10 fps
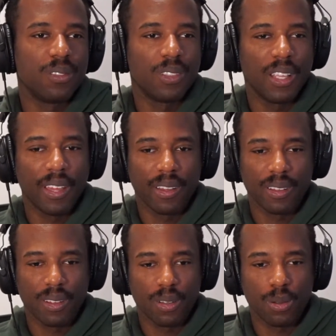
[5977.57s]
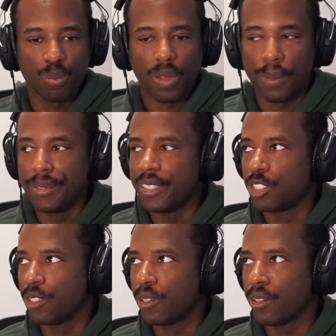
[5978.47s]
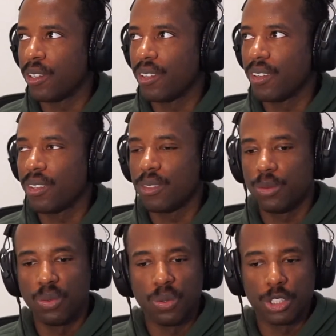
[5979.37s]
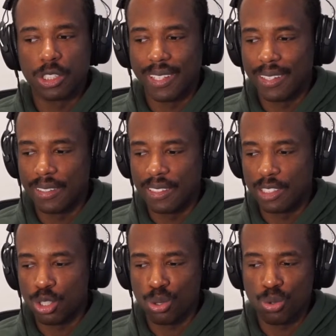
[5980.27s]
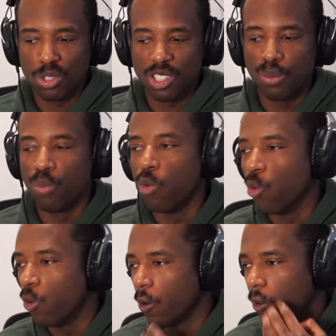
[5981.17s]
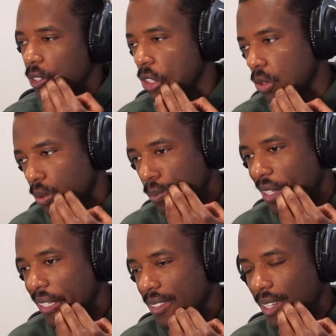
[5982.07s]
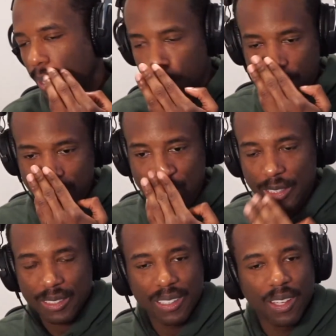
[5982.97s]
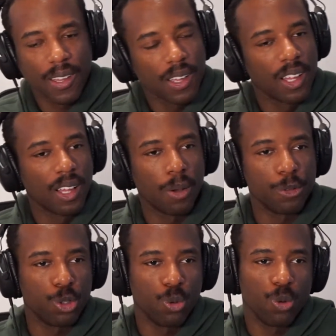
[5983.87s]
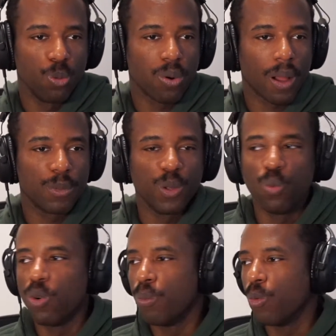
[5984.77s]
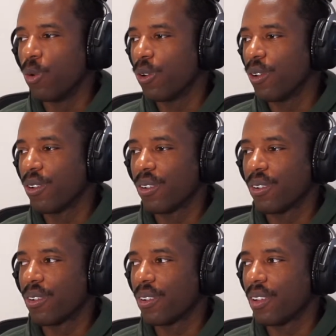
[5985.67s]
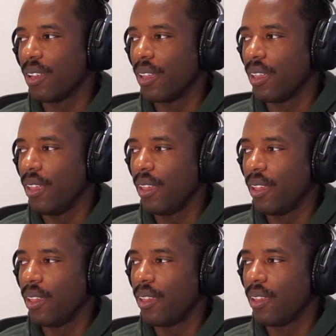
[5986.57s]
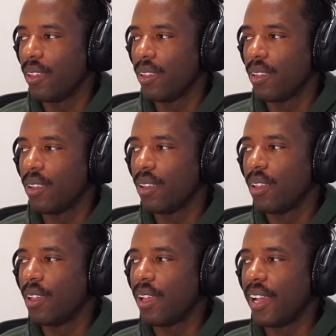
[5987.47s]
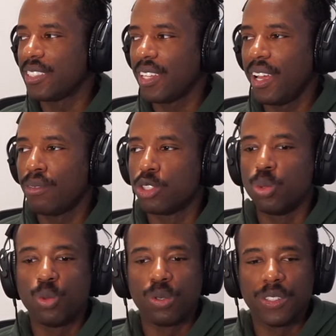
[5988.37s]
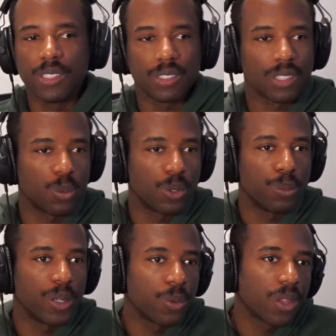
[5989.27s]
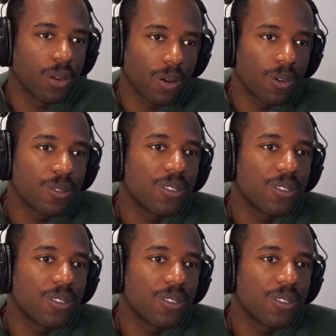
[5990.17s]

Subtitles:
Yeah, I'm happy that you're here. We're just getting into some more streamlined topics. I'm gonna do probably one more, and actually, I have two more videos that I want to make with y'all.